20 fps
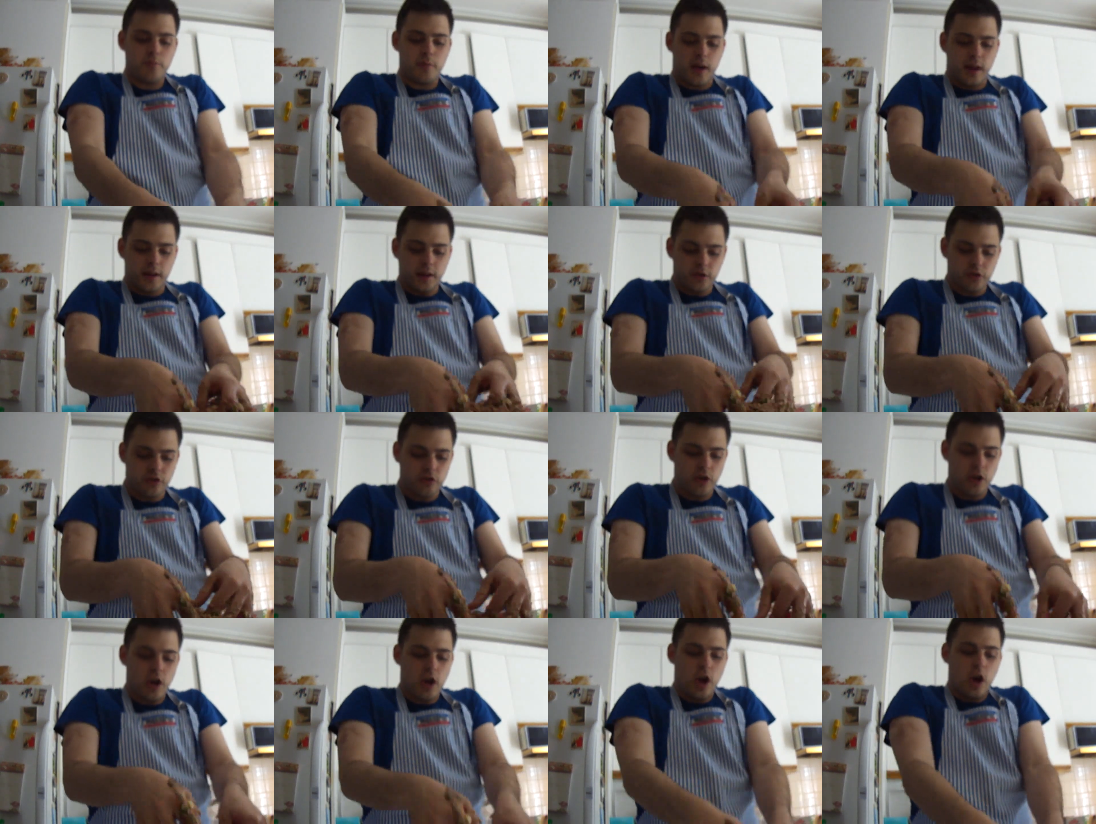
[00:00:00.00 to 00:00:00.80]

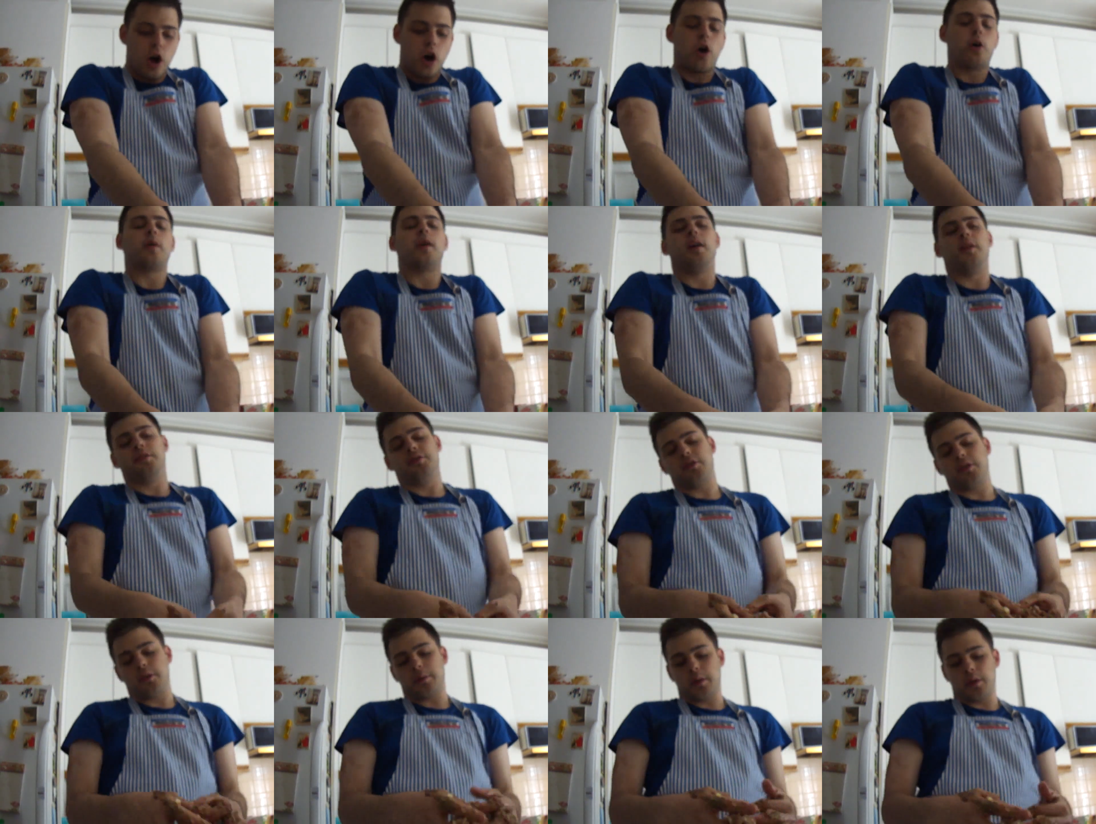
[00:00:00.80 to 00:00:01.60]
much, or
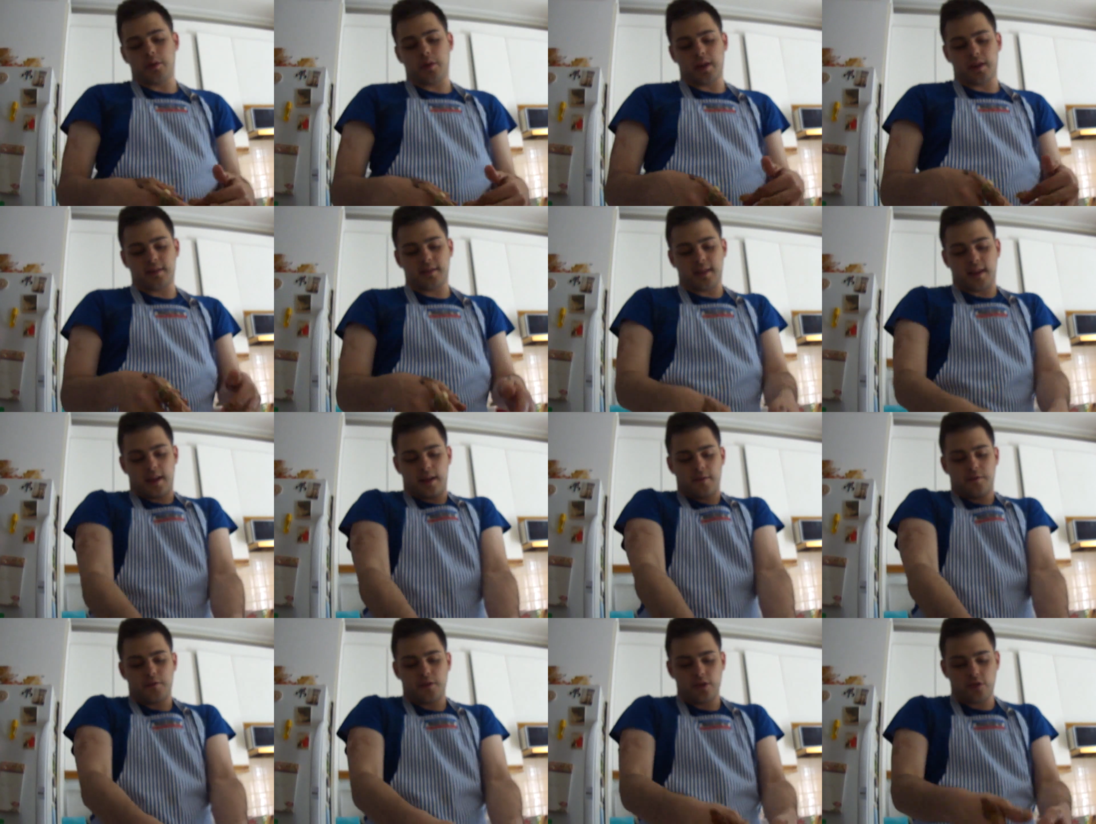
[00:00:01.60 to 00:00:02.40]
else it will get tough.